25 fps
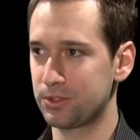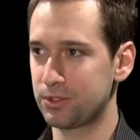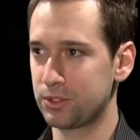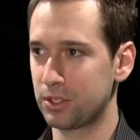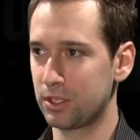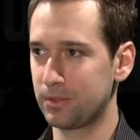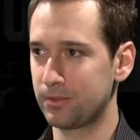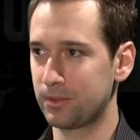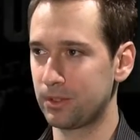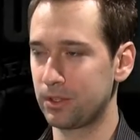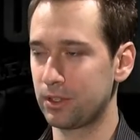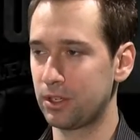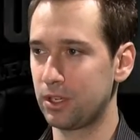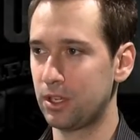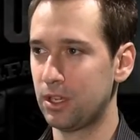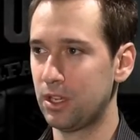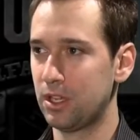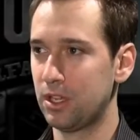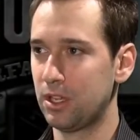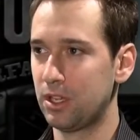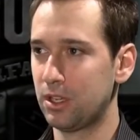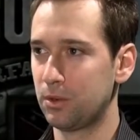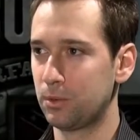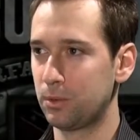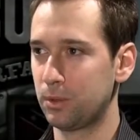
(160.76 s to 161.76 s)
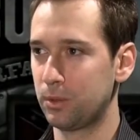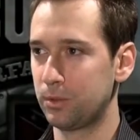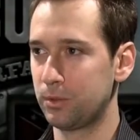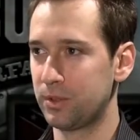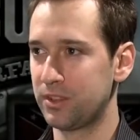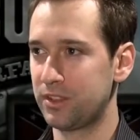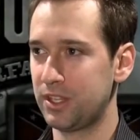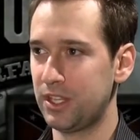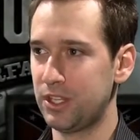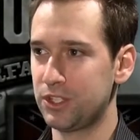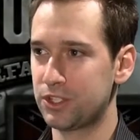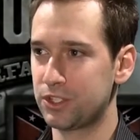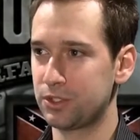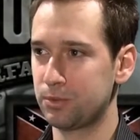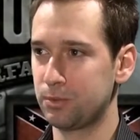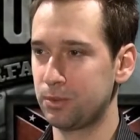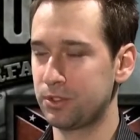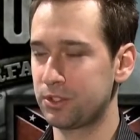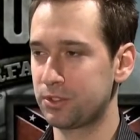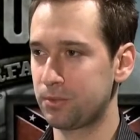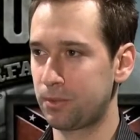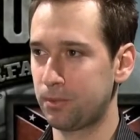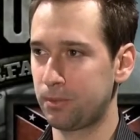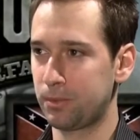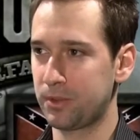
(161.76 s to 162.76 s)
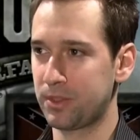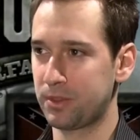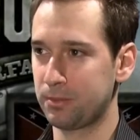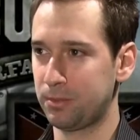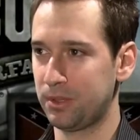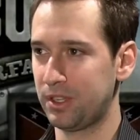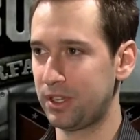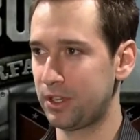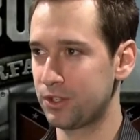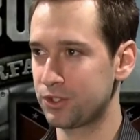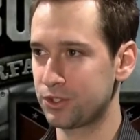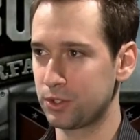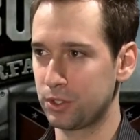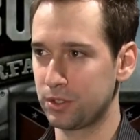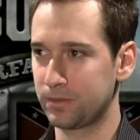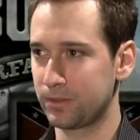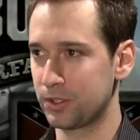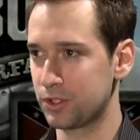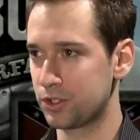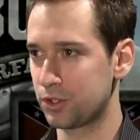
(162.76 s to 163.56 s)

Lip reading: per server, with the players sort of